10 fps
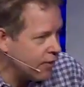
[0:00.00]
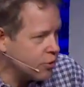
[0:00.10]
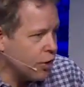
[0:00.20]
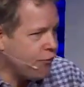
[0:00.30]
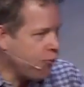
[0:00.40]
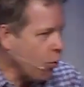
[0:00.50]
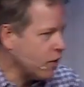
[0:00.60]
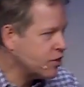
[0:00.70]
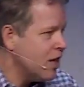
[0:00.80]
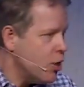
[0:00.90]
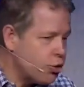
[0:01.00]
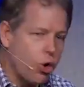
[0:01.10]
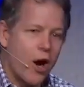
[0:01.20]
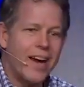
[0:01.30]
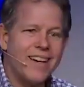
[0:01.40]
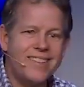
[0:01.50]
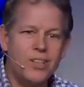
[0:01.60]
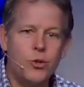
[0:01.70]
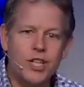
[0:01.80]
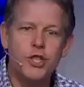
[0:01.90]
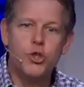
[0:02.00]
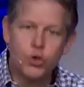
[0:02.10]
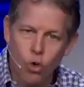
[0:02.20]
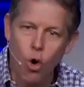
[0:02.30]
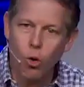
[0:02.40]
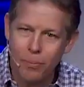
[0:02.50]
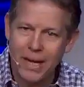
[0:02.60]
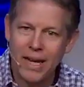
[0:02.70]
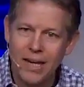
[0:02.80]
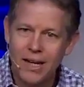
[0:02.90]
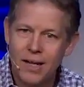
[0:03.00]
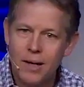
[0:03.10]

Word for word: there's a force trying to control me,